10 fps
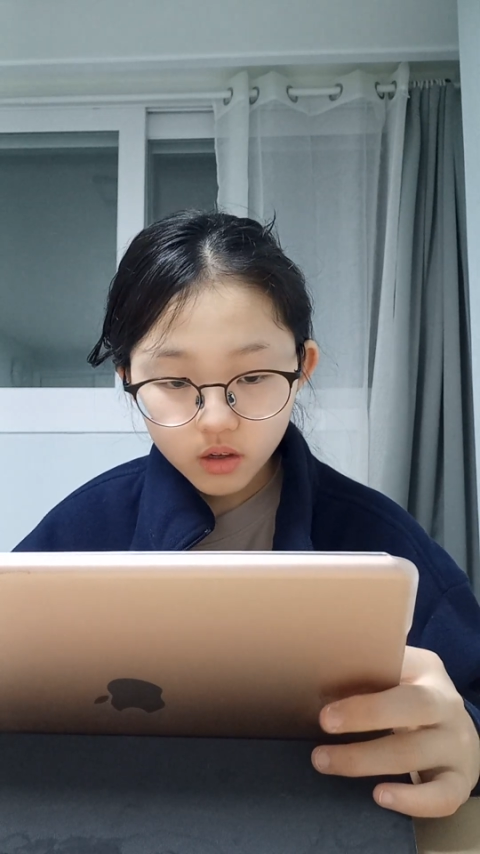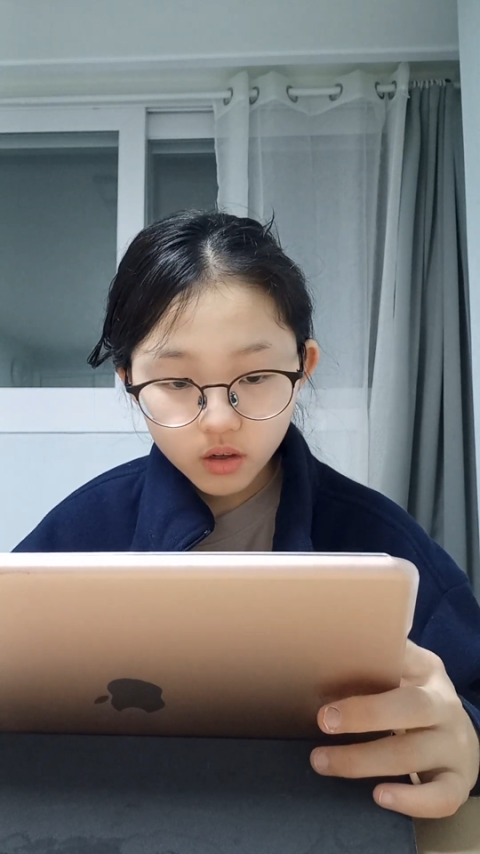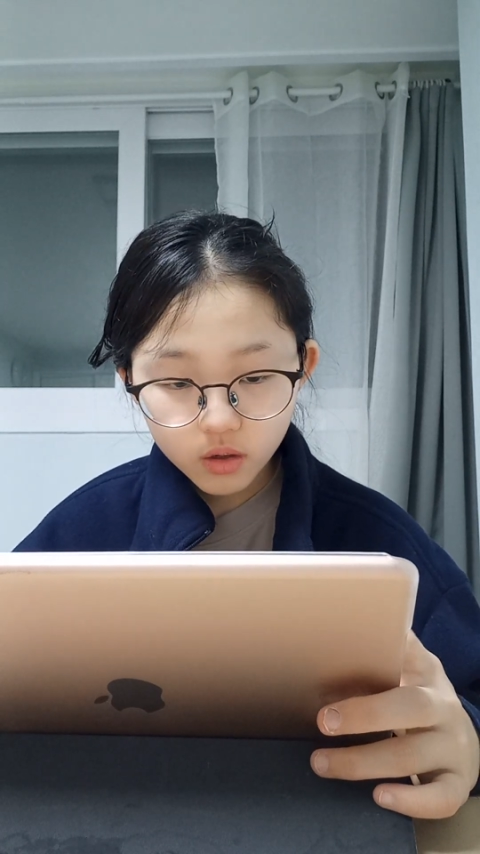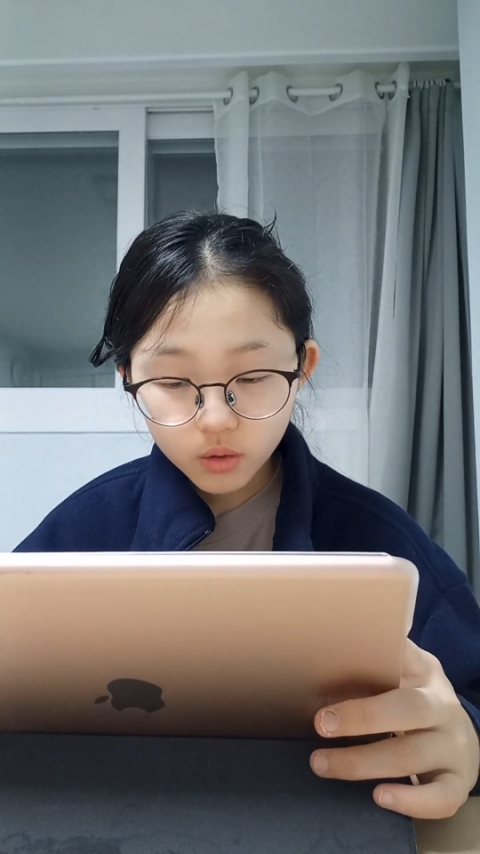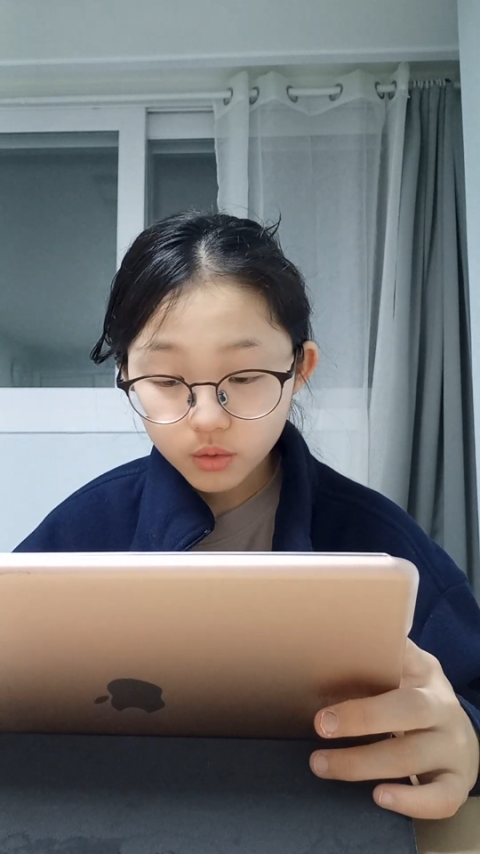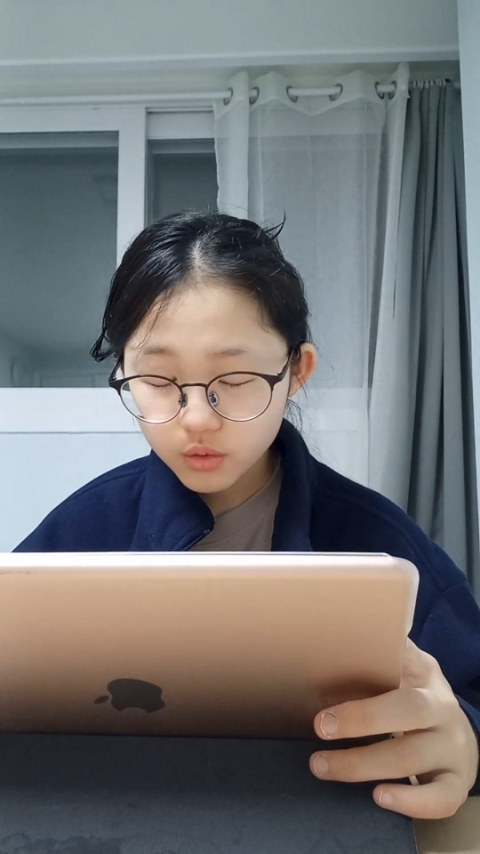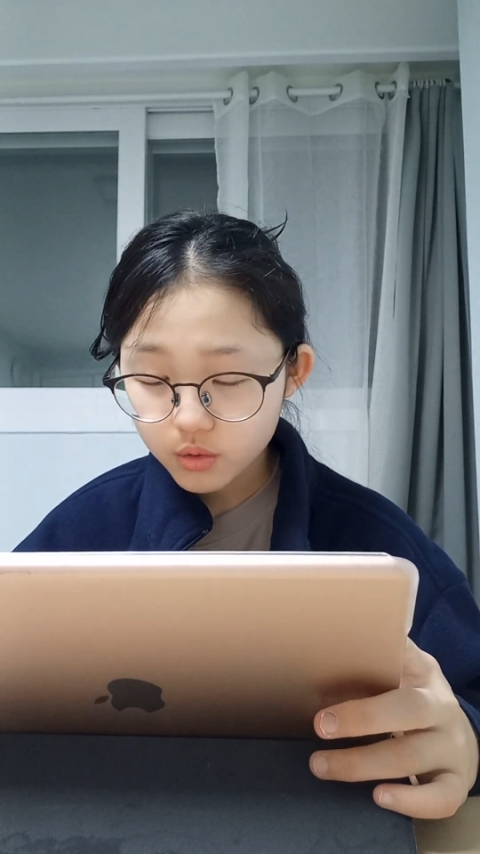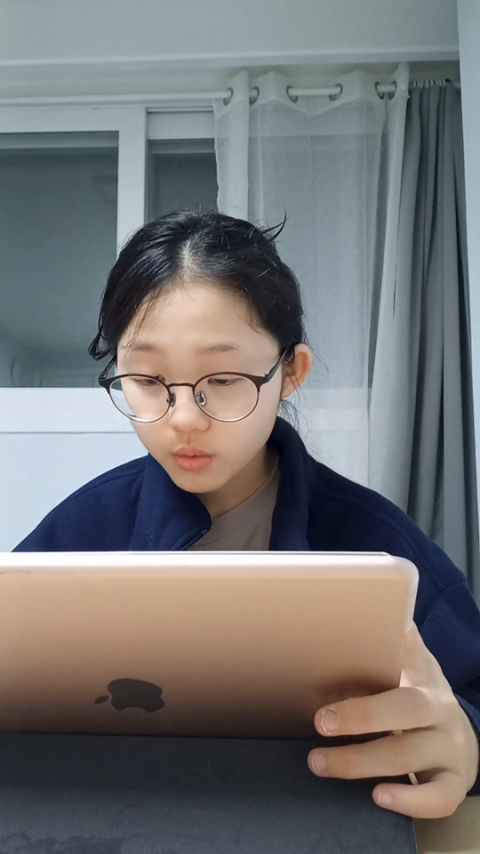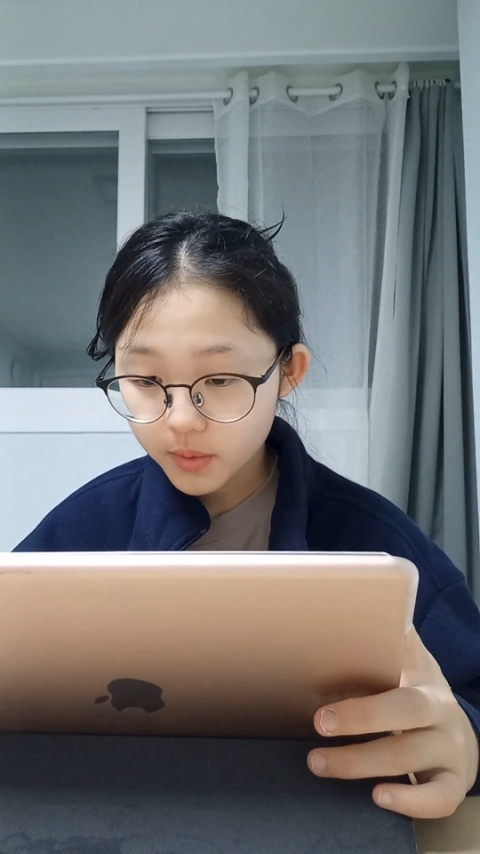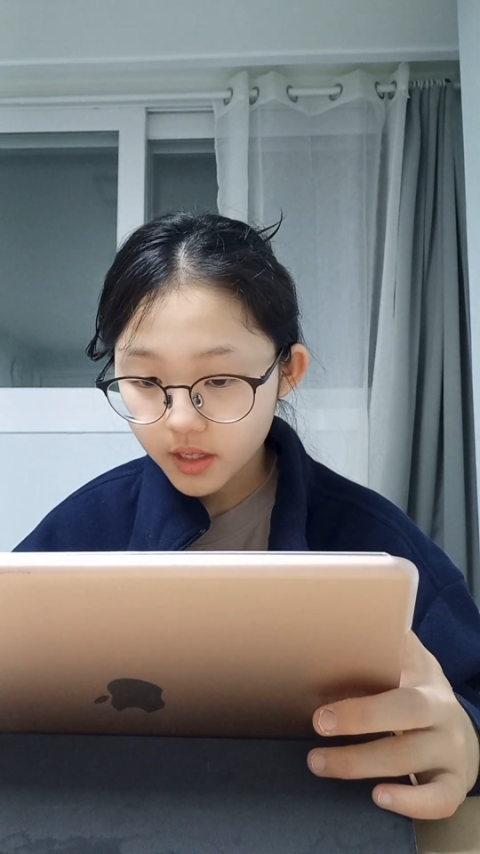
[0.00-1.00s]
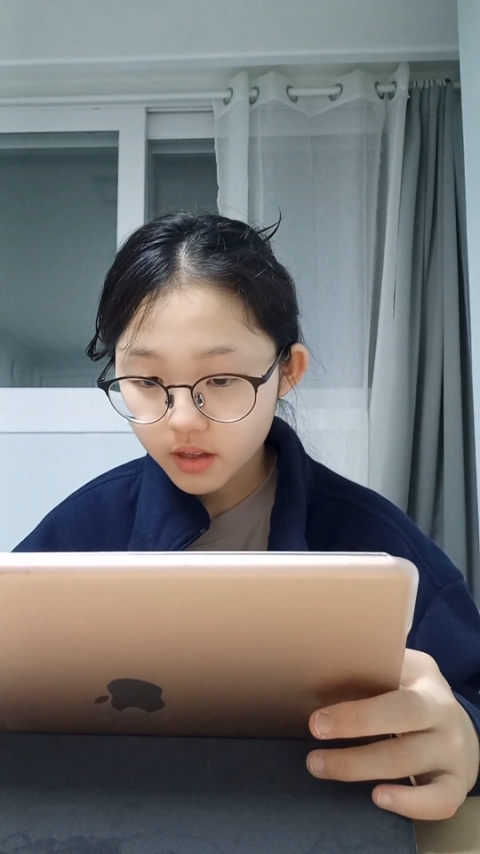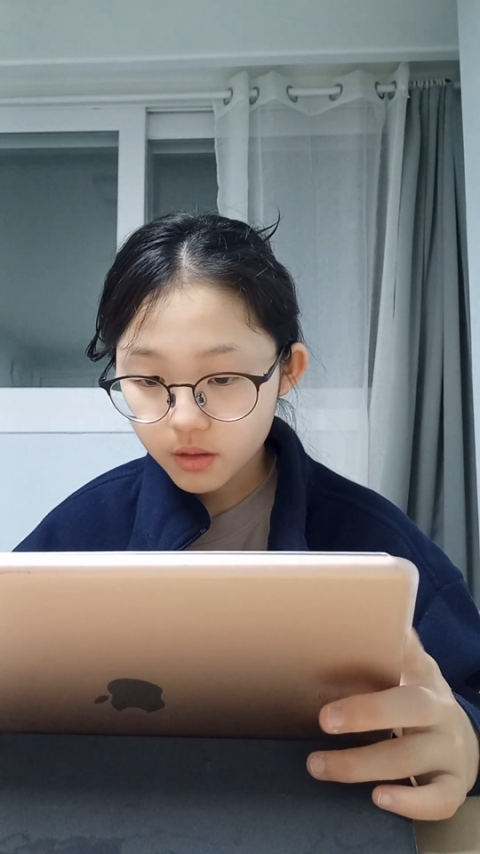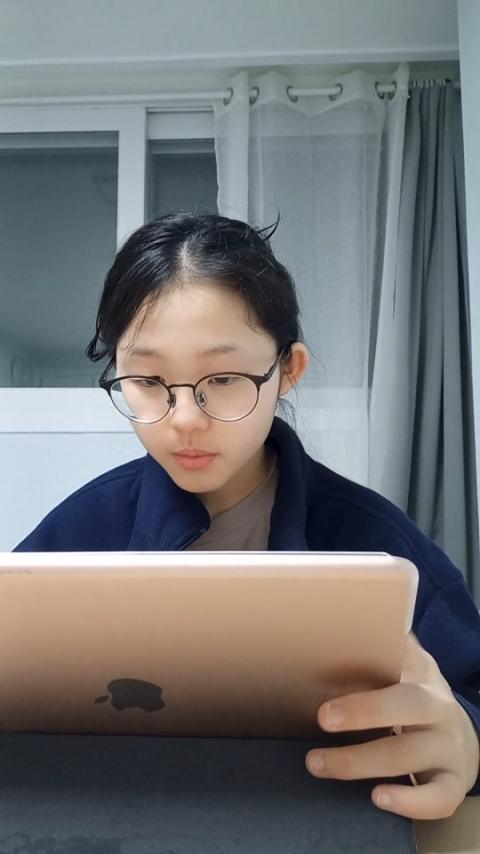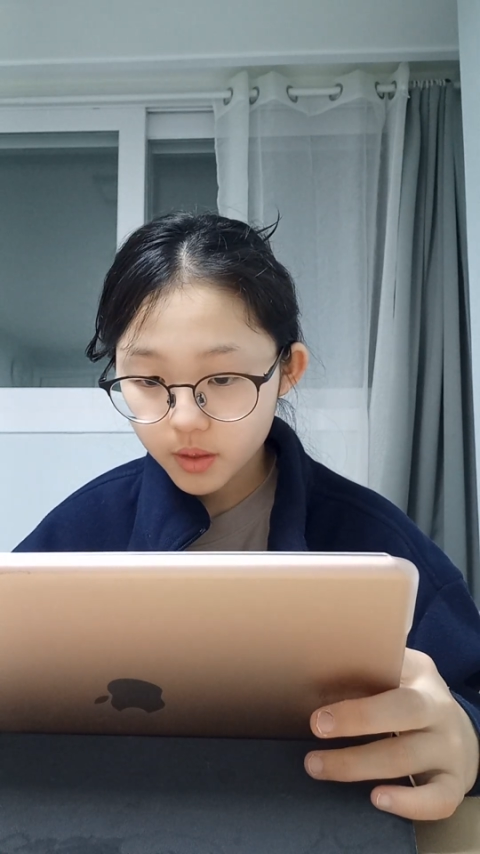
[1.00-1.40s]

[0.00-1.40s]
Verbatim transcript: Oh, so many other